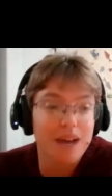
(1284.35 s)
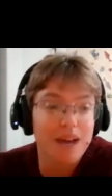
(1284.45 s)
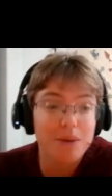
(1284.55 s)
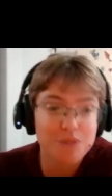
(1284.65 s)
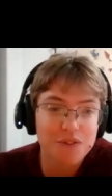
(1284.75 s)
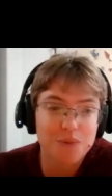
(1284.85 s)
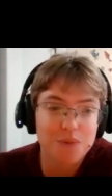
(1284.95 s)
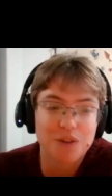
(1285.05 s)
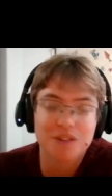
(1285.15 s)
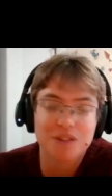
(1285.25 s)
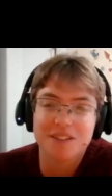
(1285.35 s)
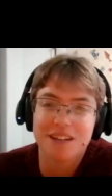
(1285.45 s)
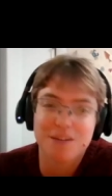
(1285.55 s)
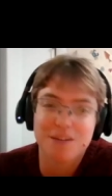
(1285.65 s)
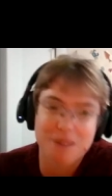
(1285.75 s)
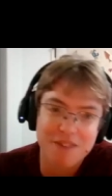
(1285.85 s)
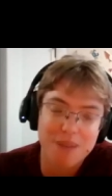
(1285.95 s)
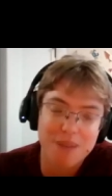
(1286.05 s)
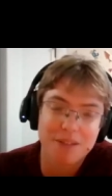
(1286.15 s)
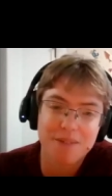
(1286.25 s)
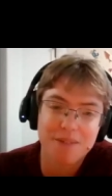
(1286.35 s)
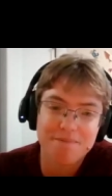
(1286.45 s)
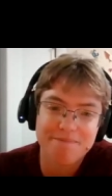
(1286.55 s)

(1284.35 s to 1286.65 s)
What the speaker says: how I move in the world, and my family.